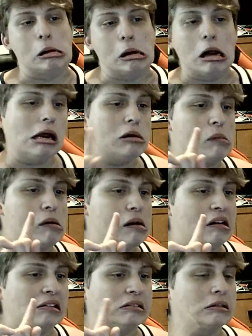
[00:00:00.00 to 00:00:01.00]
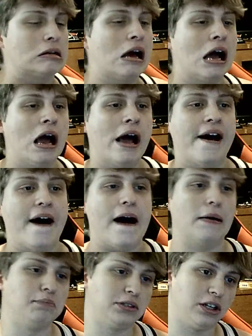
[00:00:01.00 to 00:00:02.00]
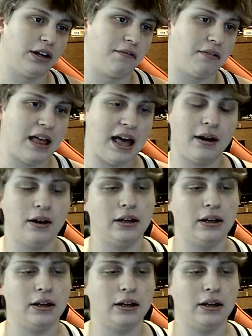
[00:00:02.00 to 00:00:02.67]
Anyways, I'm sorry for that.